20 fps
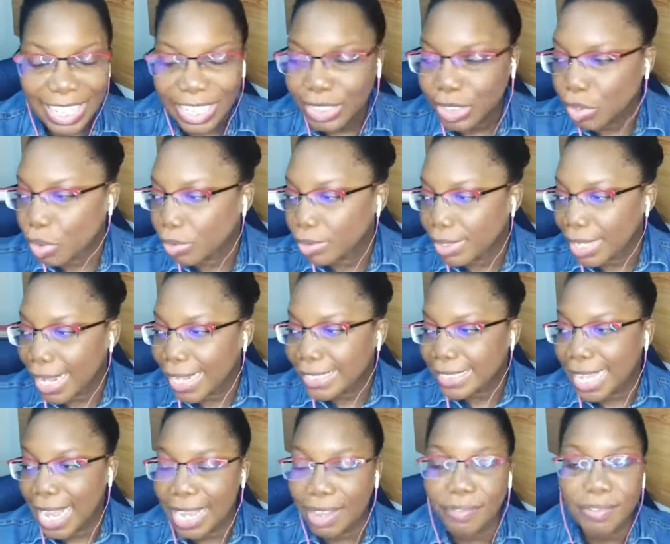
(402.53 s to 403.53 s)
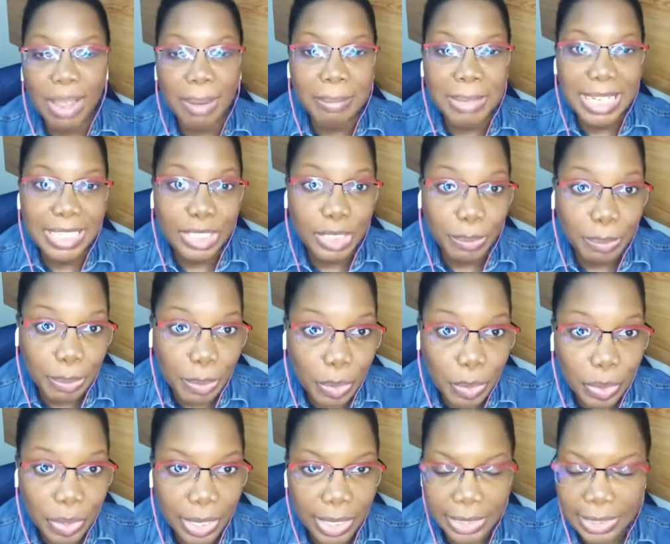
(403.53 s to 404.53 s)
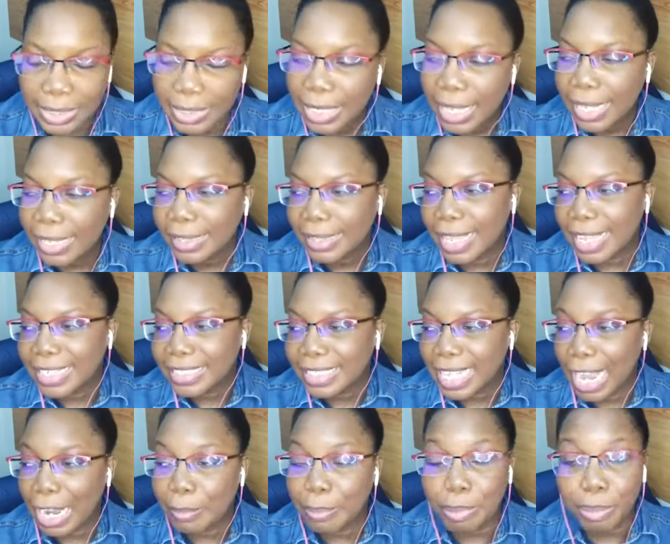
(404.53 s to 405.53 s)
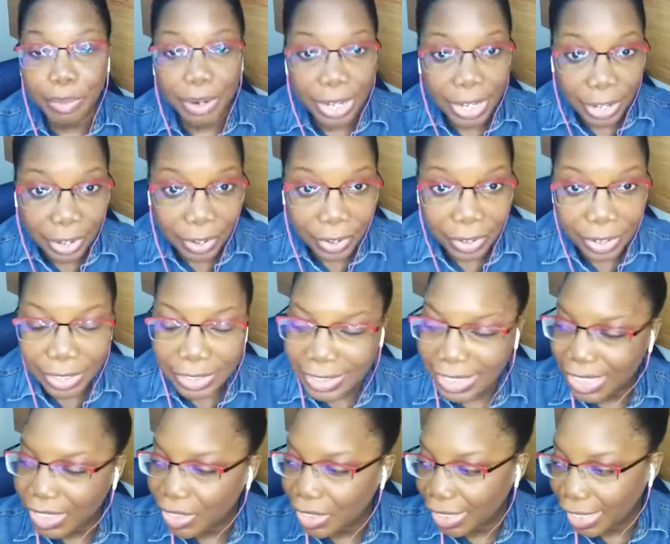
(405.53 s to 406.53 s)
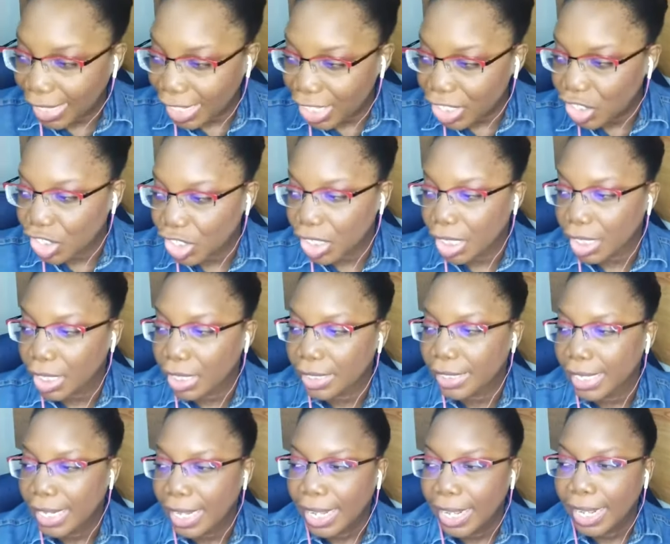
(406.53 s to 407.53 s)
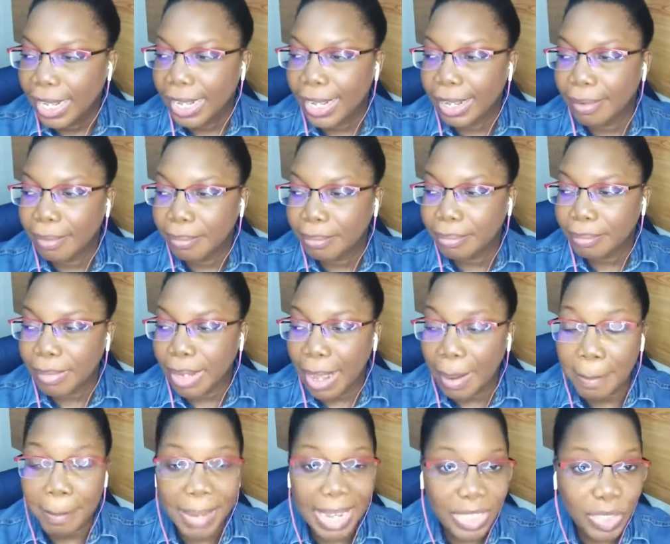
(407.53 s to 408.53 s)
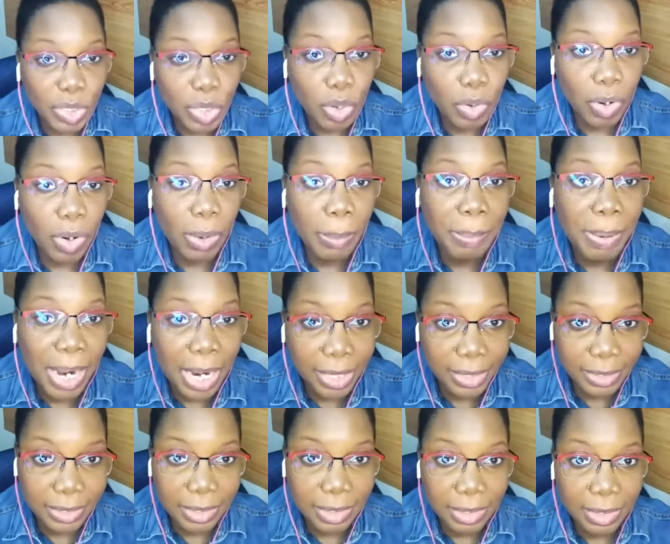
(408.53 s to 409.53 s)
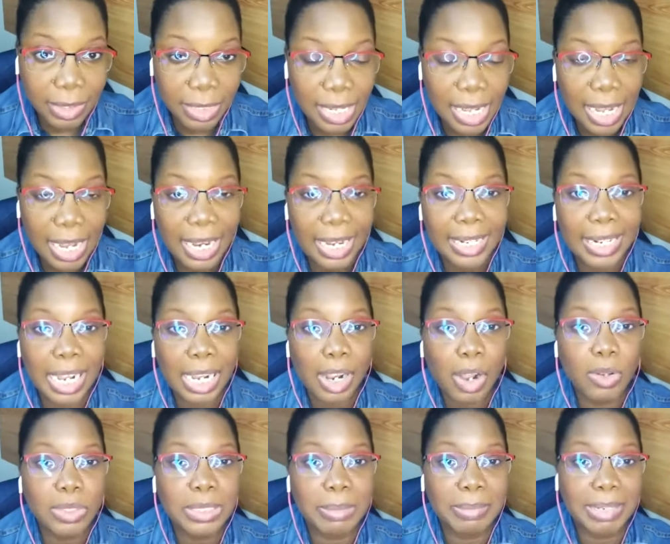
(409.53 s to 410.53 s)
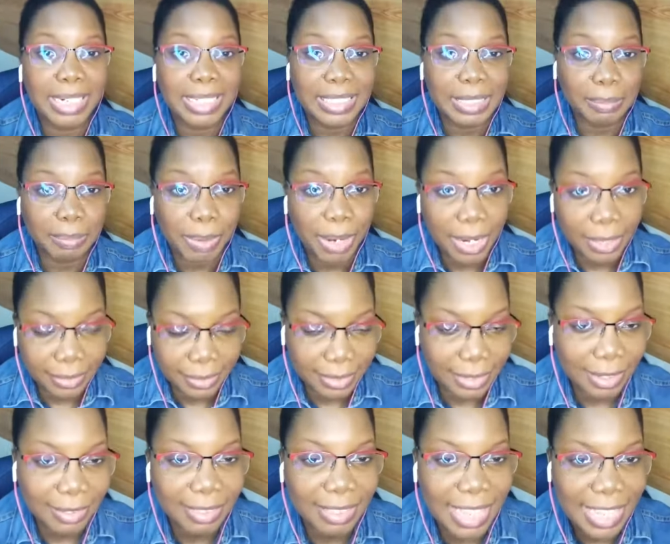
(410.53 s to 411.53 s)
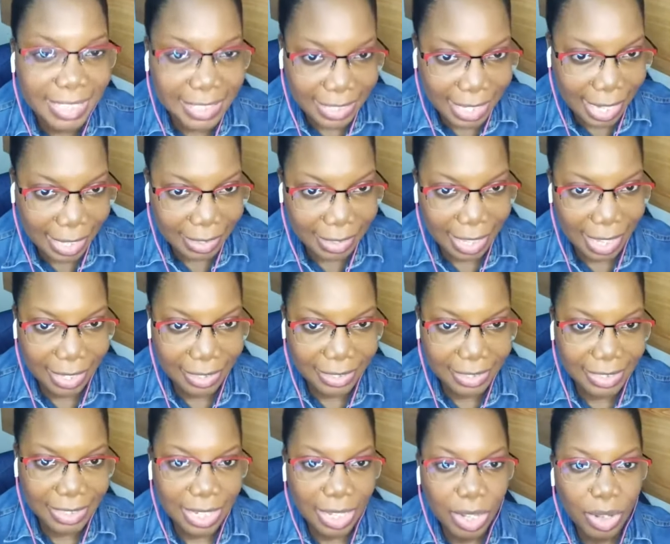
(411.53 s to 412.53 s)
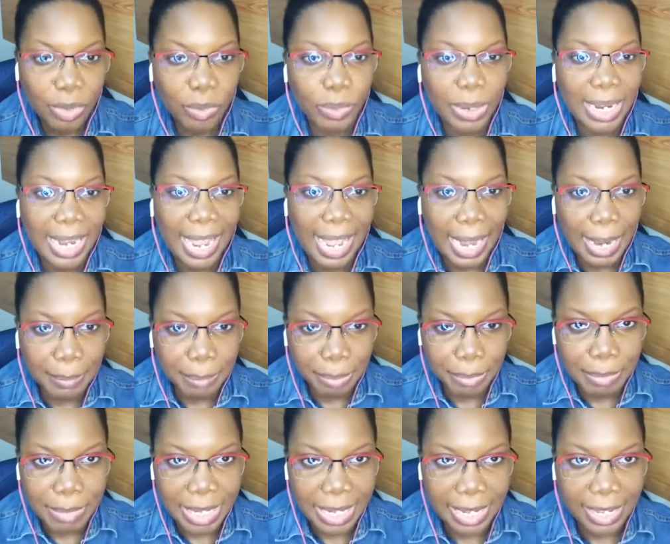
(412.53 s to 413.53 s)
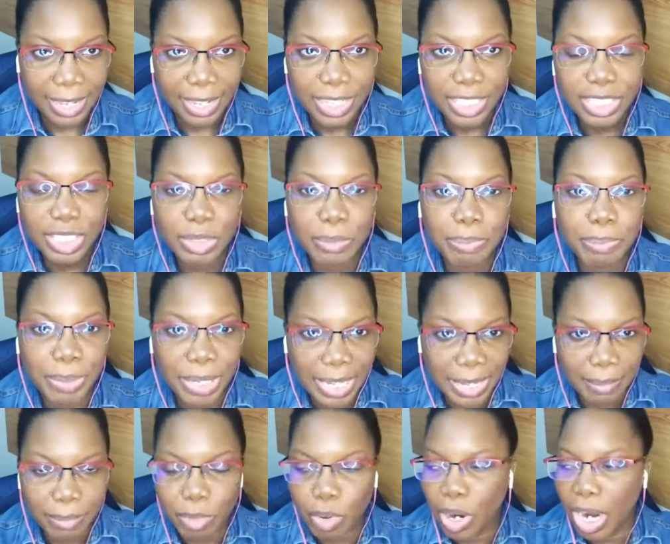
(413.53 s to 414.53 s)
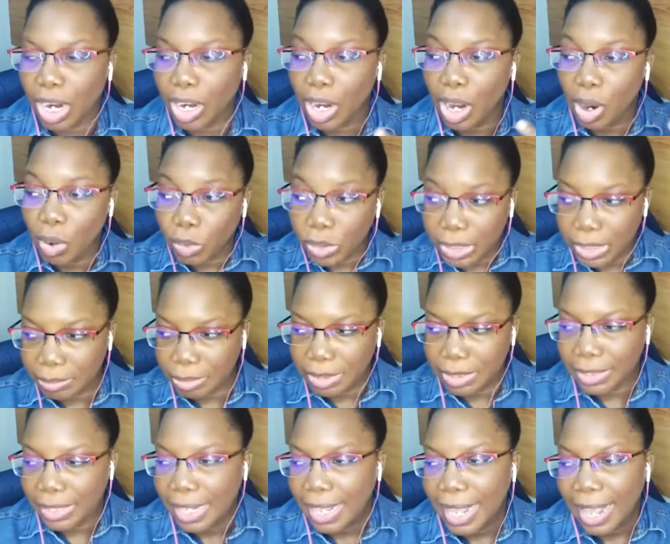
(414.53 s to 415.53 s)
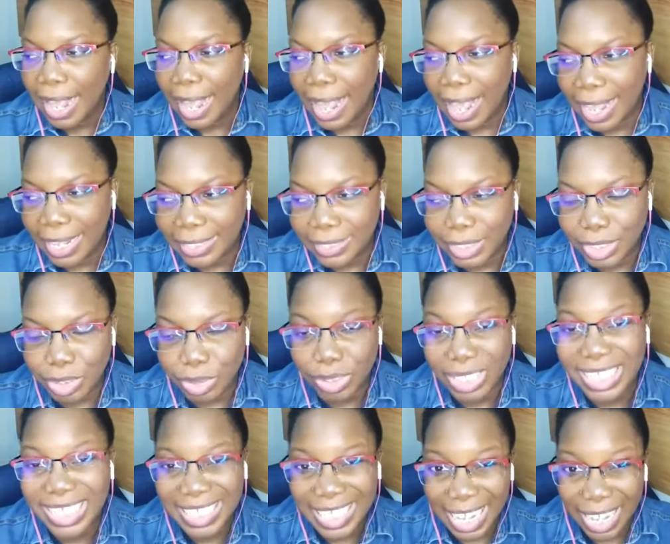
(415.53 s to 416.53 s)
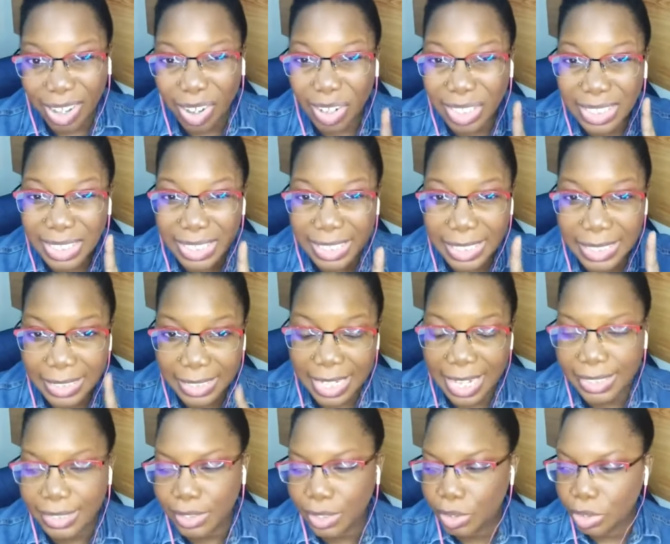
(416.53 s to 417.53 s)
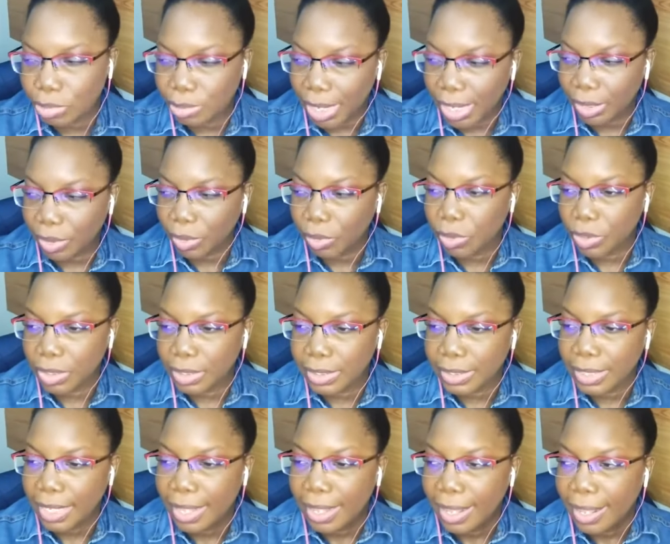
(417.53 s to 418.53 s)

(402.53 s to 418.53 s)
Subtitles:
So things like family support, things like prayer, dedication, a mentor or a partner, an accountability partner, things like that will help me to be more accountable and to stay consistent to my goals.